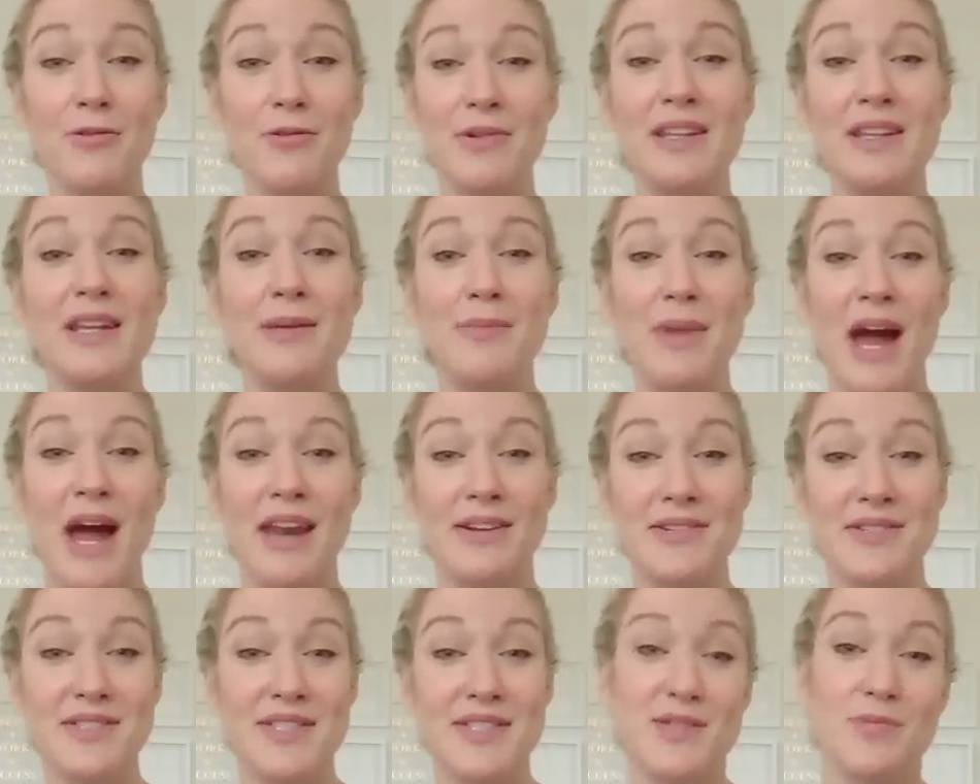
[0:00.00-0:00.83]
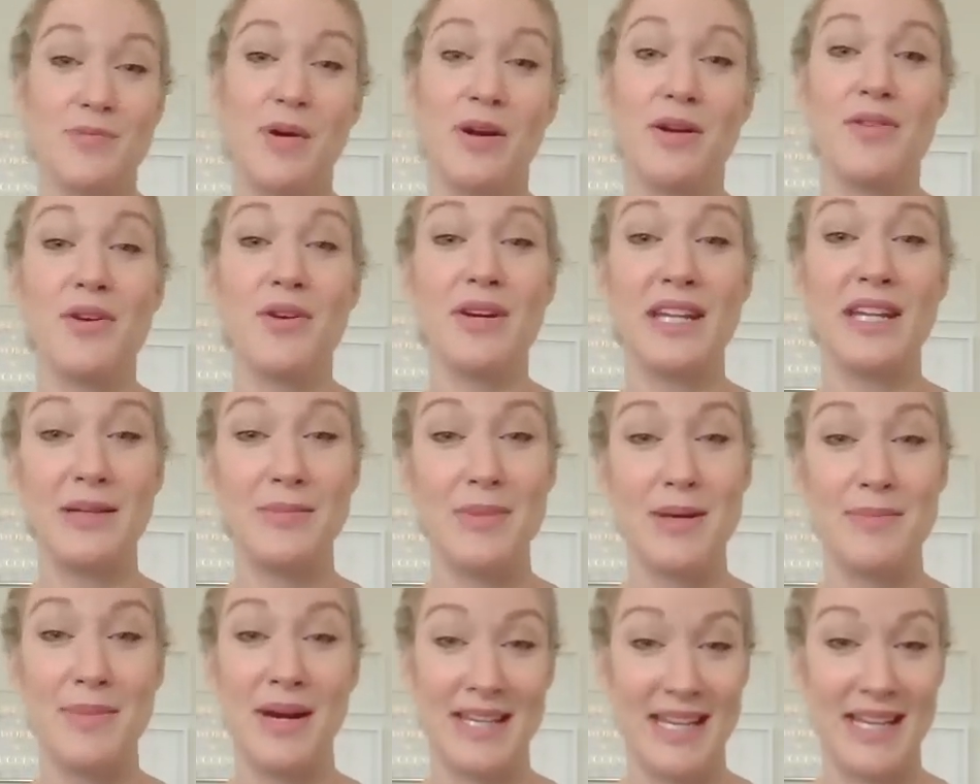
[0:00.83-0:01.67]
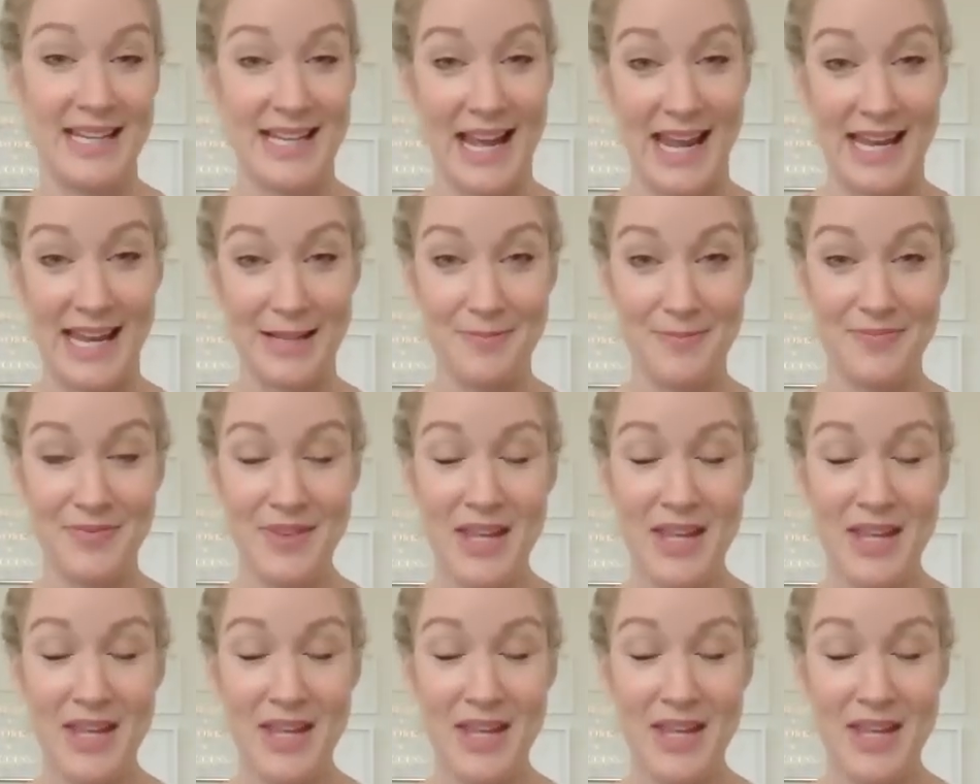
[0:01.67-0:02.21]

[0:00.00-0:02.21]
really matters is where they're going to be Monday night.